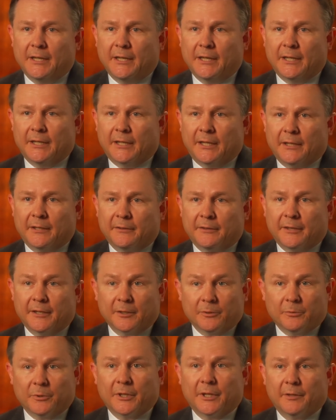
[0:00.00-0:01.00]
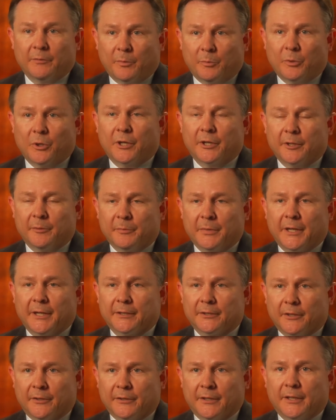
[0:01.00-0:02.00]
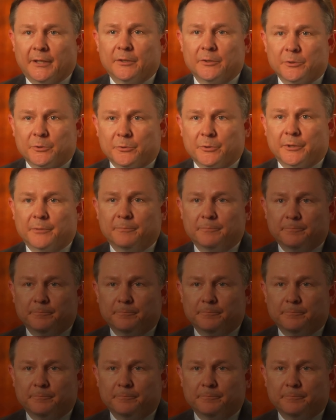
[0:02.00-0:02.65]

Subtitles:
and I think we'll have a broad impact on the industry.